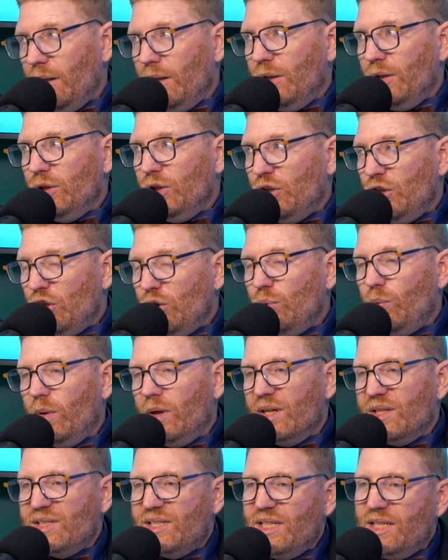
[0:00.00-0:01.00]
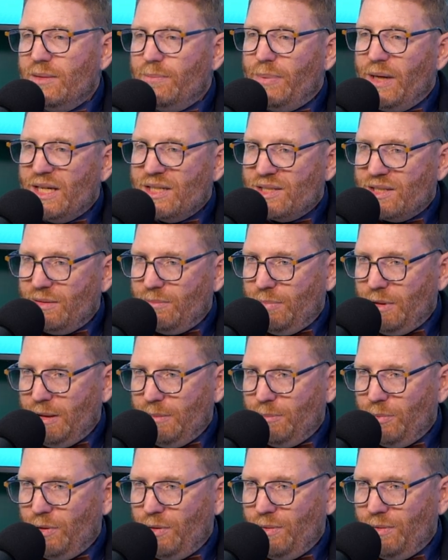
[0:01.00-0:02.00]
you want to see the best in
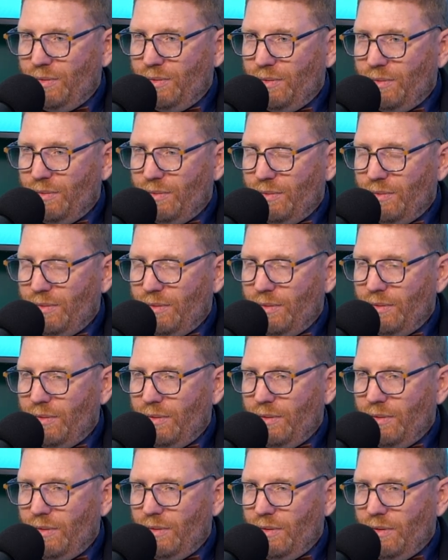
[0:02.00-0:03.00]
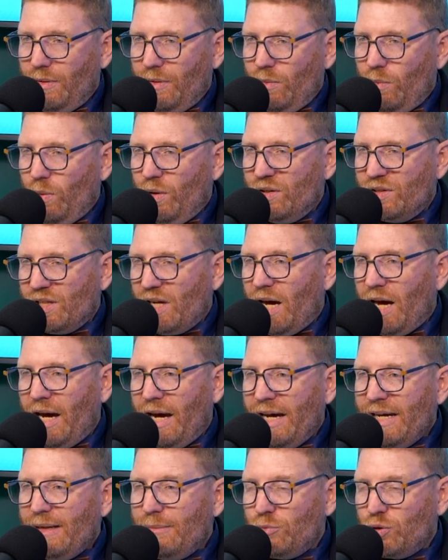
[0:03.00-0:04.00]
people. Whereas
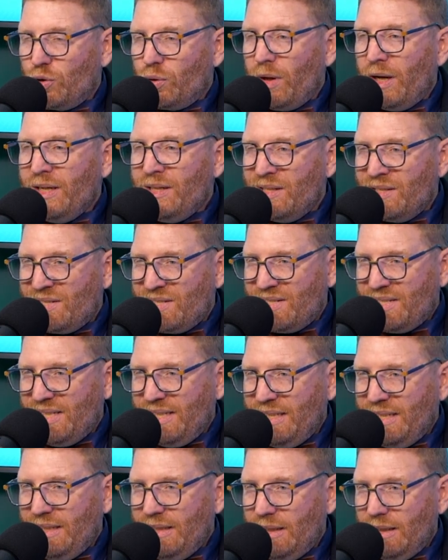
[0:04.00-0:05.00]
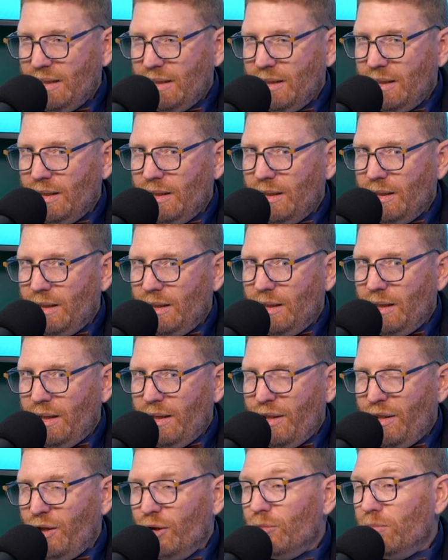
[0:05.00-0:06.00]
I am trying to see
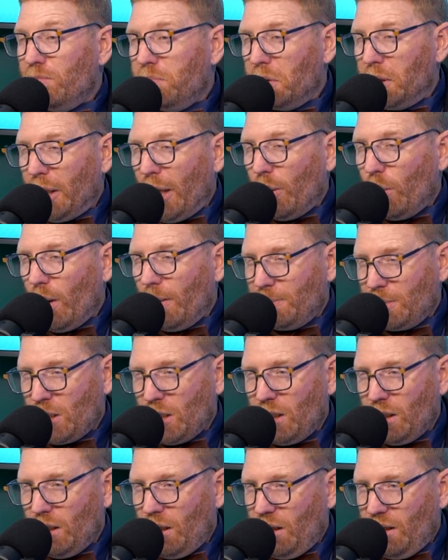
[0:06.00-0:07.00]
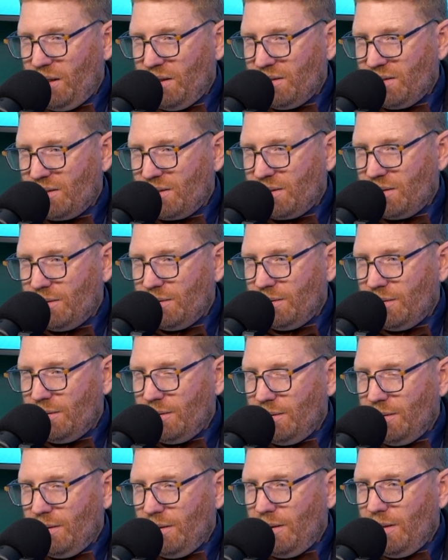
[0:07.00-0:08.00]
their blow up claws.
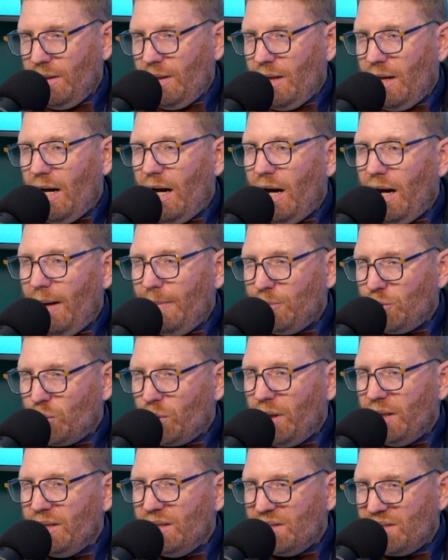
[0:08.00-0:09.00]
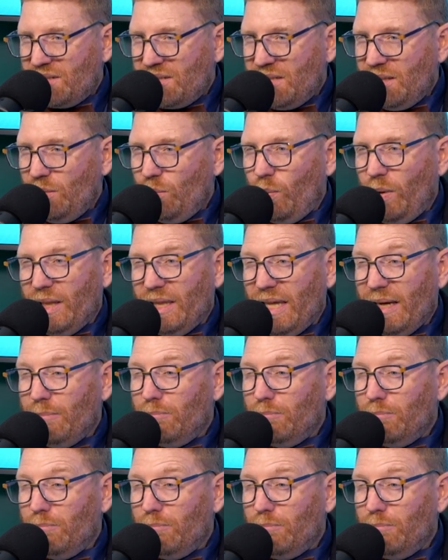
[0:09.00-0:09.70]
I'm trying to see when they